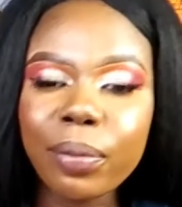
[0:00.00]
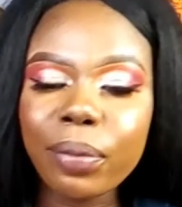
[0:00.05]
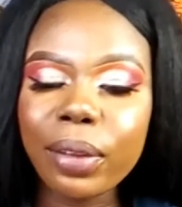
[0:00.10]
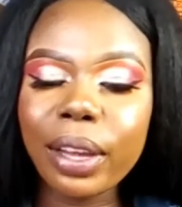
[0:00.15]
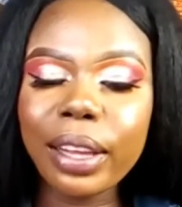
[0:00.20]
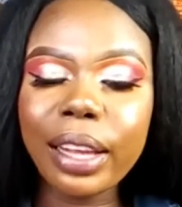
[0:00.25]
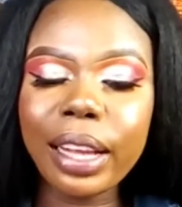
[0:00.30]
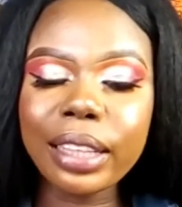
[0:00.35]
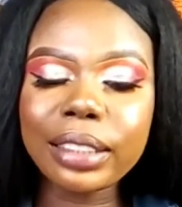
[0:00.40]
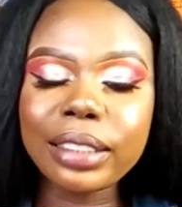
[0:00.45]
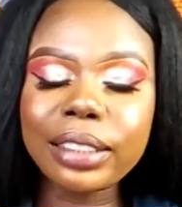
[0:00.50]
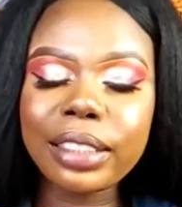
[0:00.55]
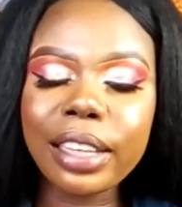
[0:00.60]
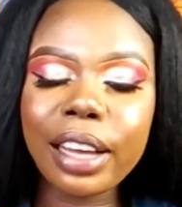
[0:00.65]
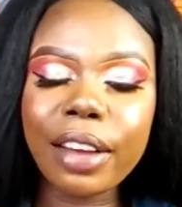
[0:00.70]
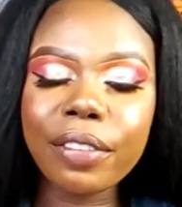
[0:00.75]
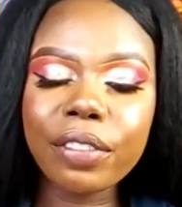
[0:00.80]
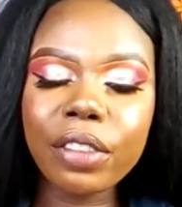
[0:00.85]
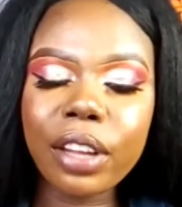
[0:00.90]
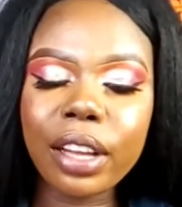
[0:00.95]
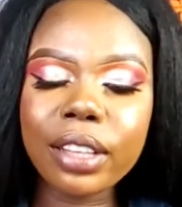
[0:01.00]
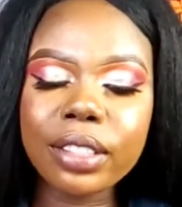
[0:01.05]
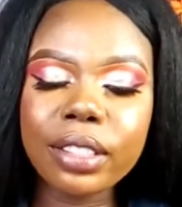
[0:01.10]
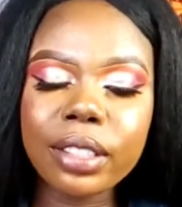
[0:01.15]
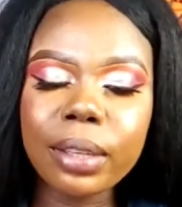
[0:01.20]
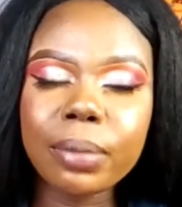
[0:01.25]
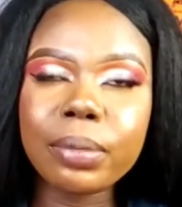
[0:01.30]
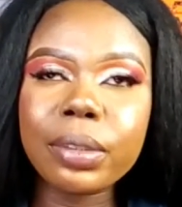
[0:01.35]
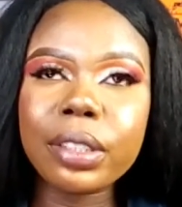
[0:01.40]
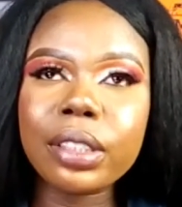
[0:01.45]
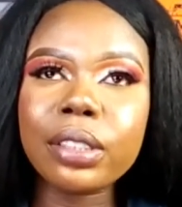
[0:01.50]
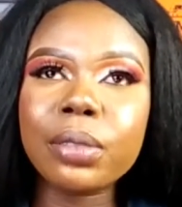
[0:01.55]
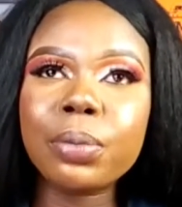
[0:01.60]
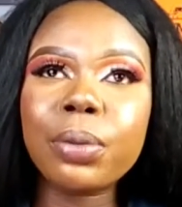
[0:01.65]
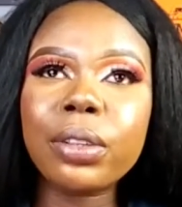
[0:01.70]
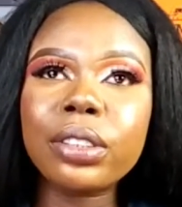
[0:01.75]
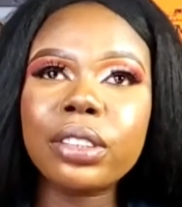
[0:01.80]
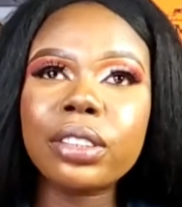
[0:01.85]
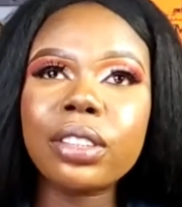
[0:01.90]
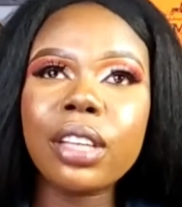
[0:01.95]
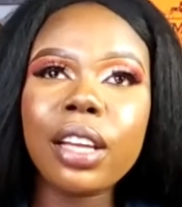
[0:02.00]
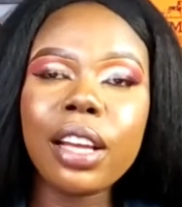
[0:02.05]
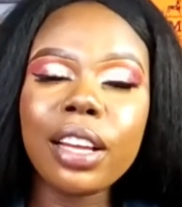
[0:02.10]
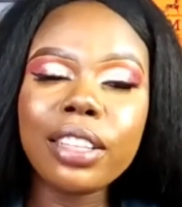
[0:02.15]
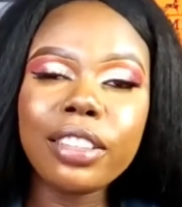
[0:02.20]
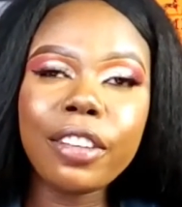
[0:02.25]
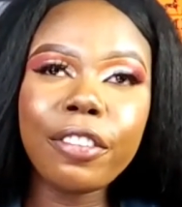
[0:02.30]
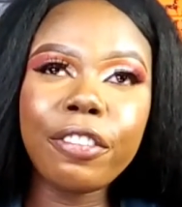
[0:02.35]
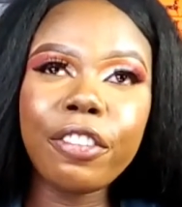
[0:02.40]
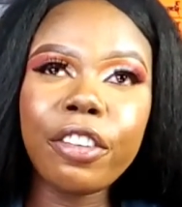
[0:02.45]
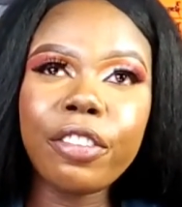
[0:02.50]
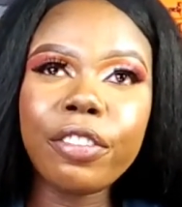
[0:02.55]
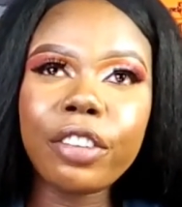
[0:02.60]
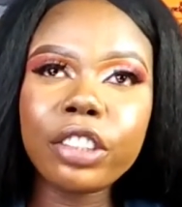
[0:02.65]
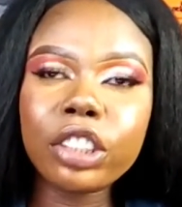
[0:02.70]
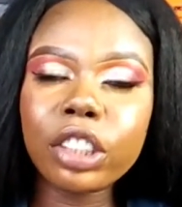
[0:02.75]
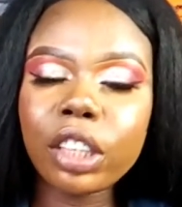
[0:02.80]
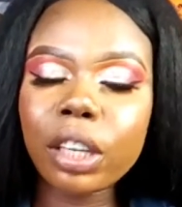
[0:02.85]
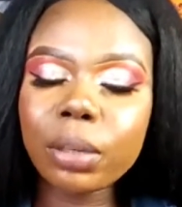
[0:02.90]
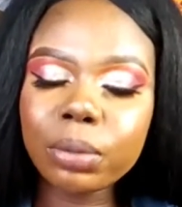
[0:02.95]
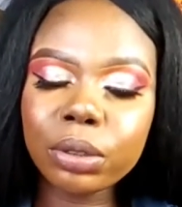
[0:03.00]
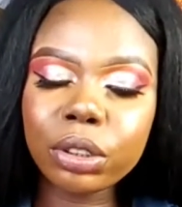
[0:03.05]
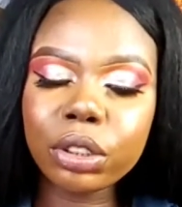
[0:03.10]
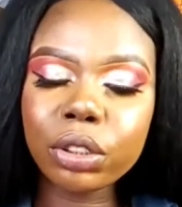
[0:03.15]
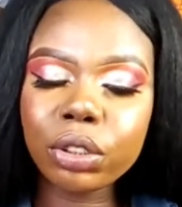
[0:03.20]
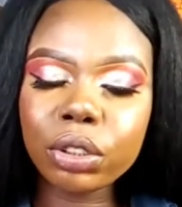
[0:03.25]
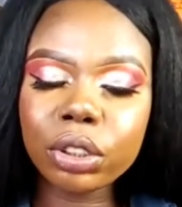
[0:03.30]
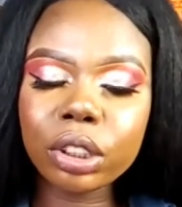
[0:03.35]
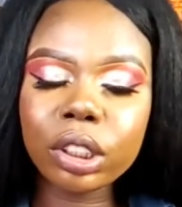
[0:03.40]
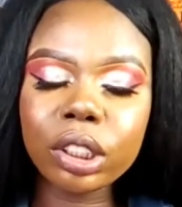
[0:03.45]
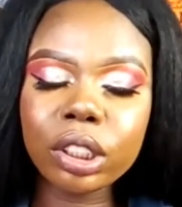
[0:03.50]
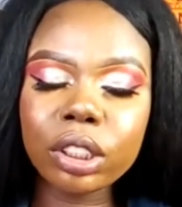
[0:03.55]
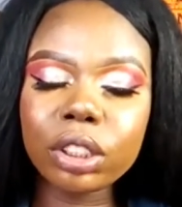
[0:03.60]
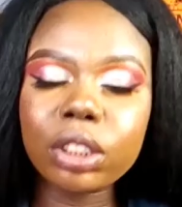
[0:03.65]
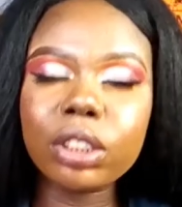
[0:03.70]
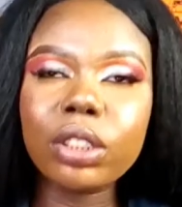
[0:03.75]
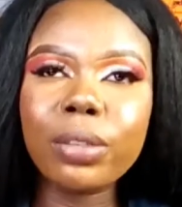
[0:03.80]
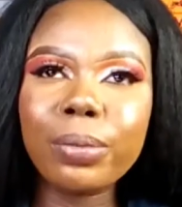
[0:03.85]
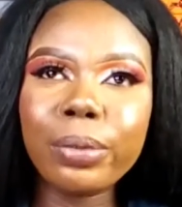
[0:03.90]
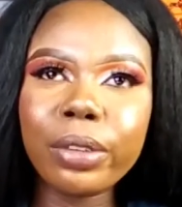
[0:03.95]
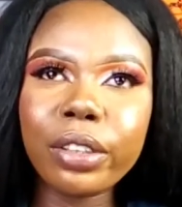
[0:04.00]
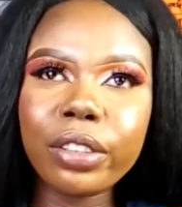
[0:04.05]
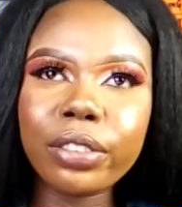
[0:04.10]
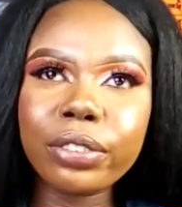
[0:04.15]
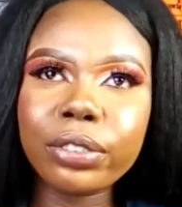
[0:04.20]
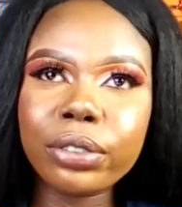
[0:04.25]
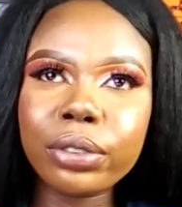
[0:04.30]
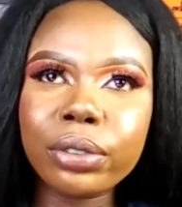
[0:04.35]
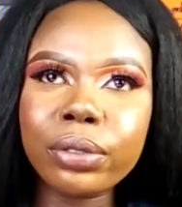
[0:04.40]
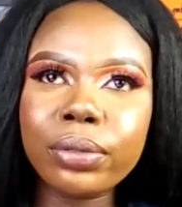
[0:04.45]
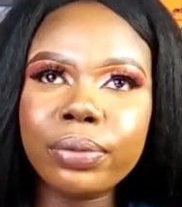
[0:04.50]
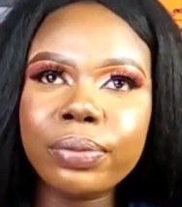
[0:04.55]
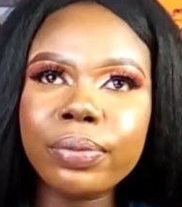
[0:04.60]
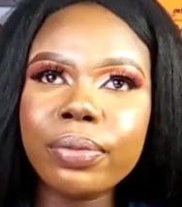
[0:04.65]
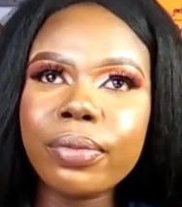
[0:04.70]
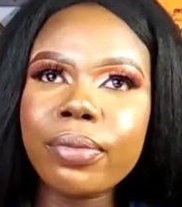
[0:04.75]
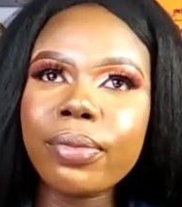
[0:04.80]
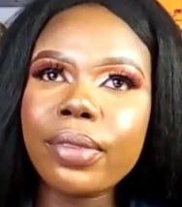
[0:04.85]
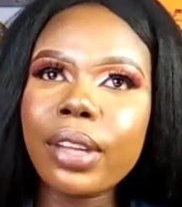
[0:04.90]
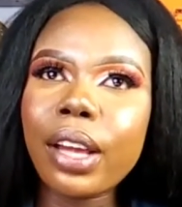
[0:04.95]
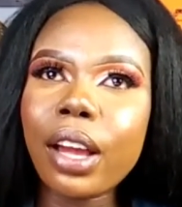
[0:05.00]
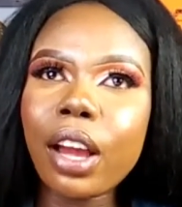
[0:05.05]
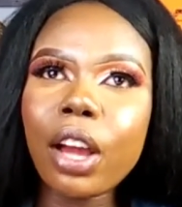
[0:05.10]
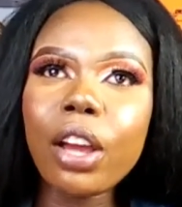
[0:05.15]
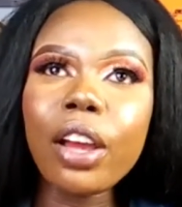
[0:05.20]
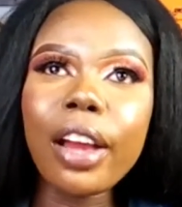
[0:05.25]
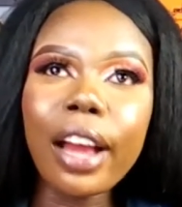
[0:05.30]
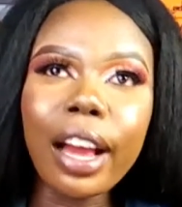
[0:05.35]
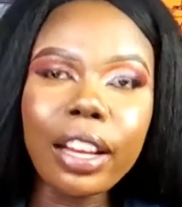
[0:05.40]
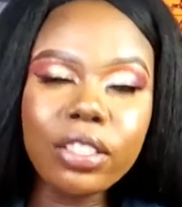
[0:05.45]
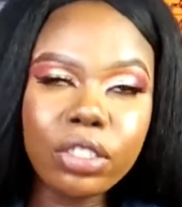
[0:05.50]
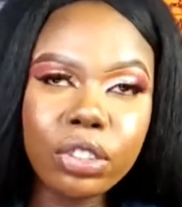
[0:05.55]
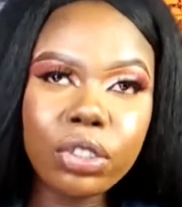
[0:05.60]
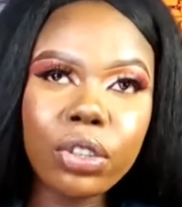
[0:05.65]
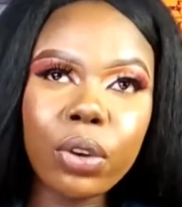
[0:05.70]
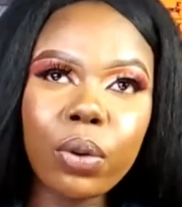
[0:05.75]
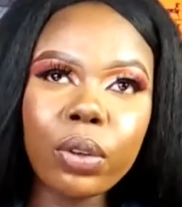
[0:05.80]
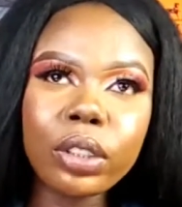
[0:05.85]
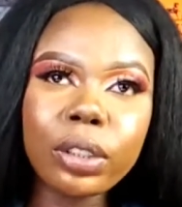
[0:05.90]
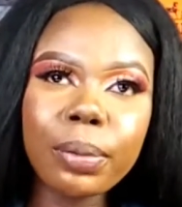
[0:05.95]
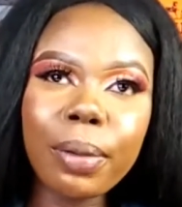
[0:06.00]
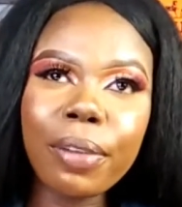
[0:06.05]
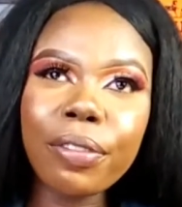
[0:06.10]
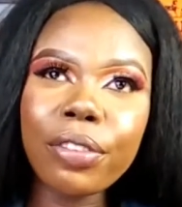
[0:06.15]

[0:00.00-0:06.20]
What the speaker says: yes, they have not accepted. But the free version I'm still using is still beautiful, and you're watching my